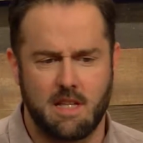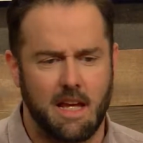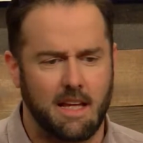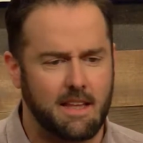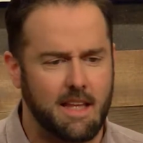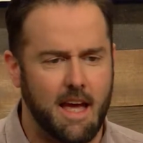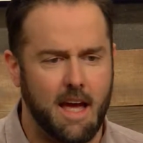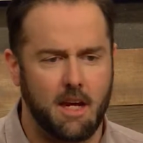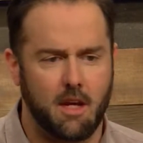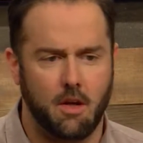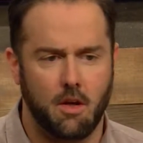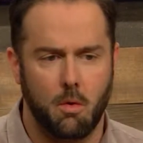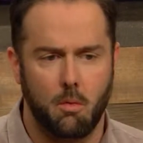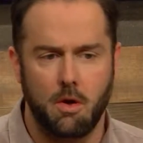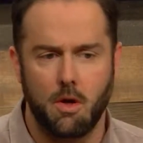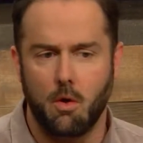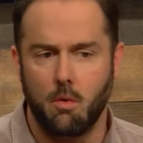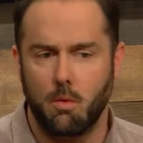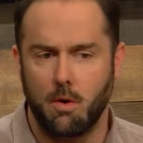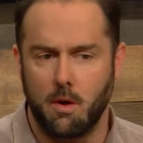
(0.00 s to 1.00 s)
like that. You know, we
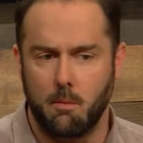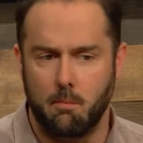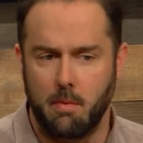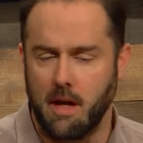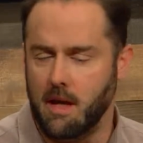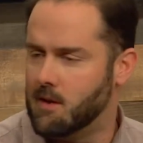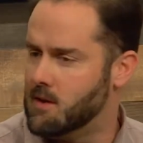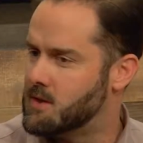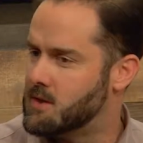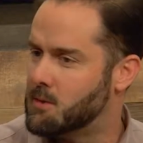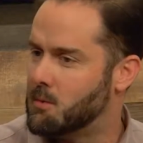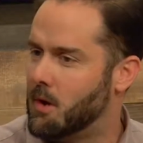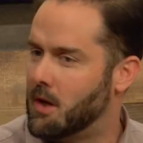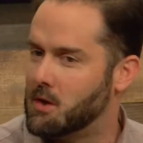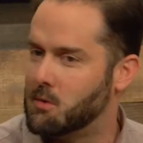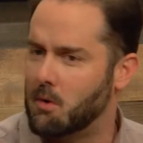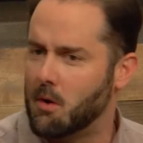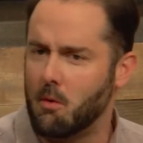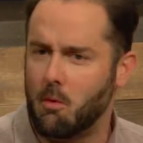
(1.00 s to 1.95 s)
don't want to bait and switch. We don't